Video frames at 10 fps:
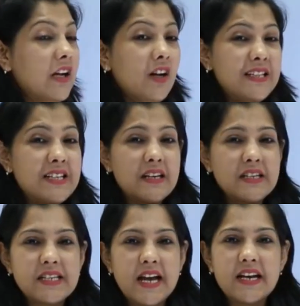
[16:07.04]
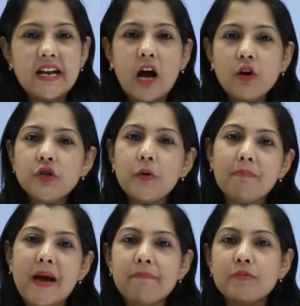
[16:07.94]
Now let's understand how do you
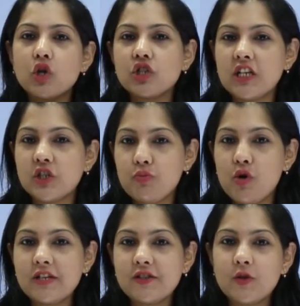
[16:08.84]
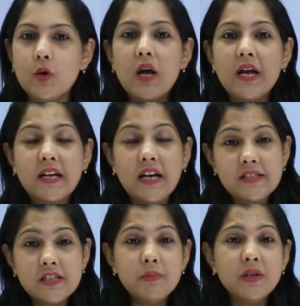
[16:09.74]
map your touch points. So
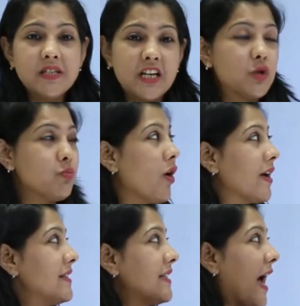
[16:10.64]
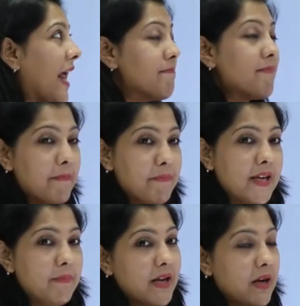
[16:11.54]
customer touch points and
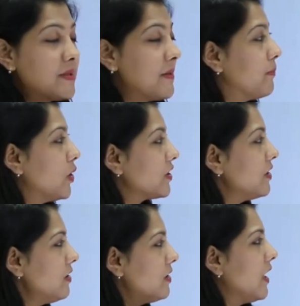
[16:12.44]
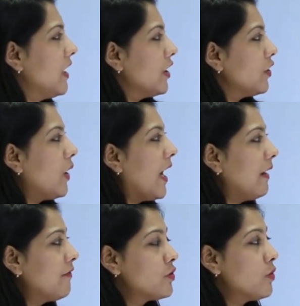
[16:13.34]
mapping becomes important. You
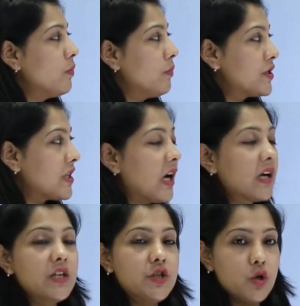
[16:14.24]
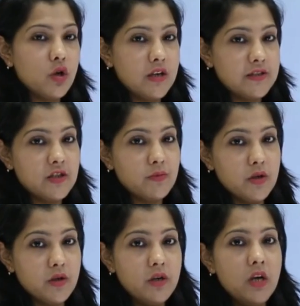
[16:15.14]
have to target your
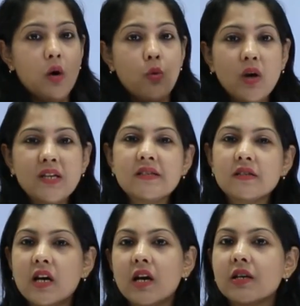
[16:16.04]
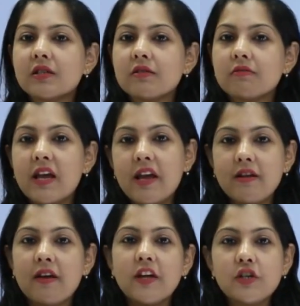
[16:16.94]
customer. What is the target
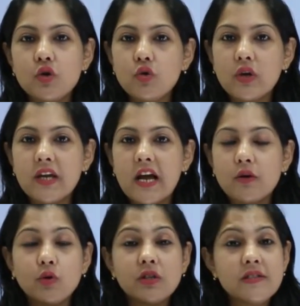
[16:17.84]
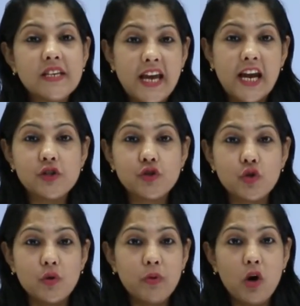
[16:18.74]
area that you're looking at? What is the age
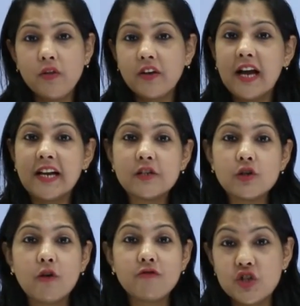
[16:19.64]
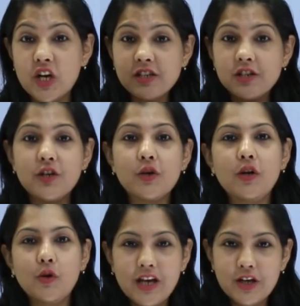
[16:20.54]
group or the kind of gender you
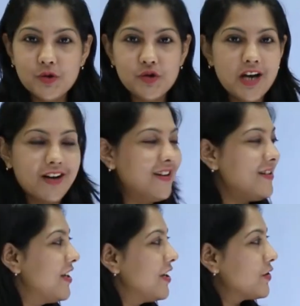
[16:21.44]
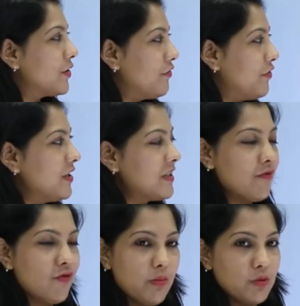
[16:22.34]
are looking to target? So the first
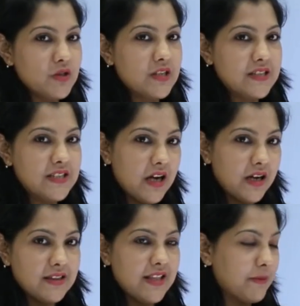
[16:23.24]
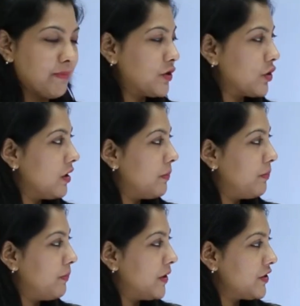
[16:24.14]
and foremost is target that particular
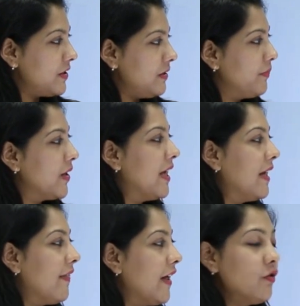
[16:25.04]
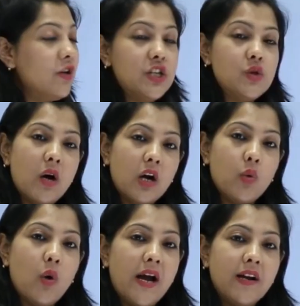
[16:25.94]
person. Then you need to
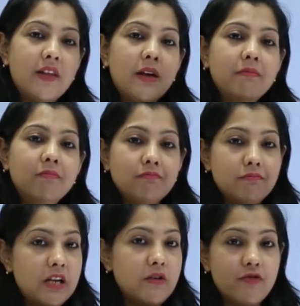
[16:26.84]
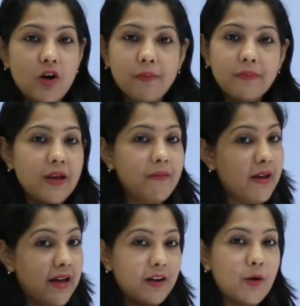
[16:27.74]
acquire them, inform them
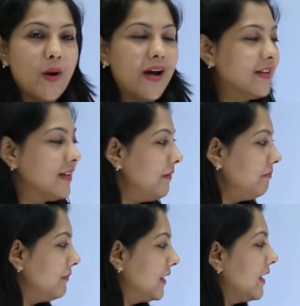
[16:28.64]
and acquire them.